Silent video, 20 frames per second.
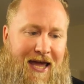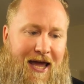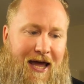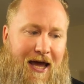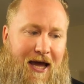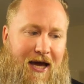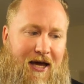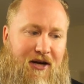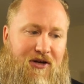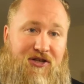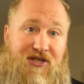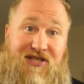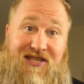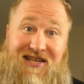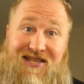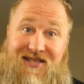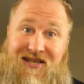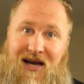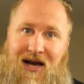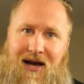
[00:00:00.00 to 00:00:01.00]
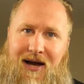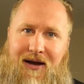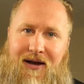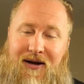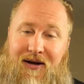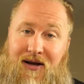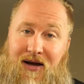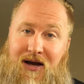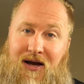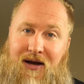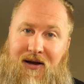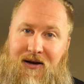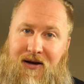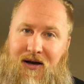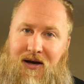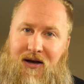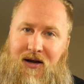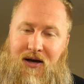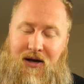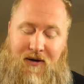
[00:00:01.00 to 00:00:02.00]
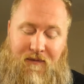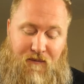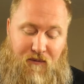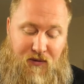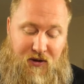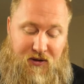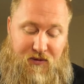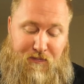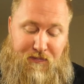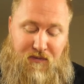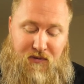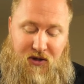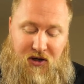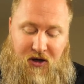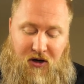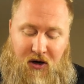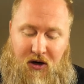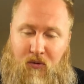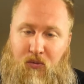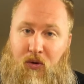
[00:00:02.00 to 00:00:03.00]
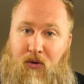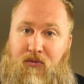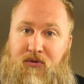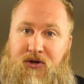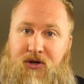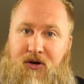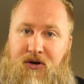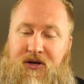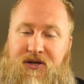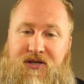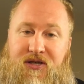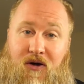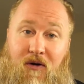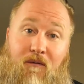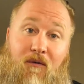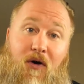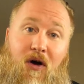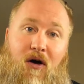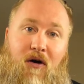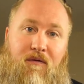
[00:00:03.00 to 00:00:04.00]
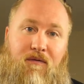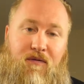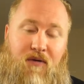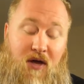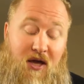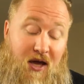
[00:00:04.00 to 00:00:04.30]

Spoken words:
and it just gets hot and hot and hot and hot, the card won't turn itself off.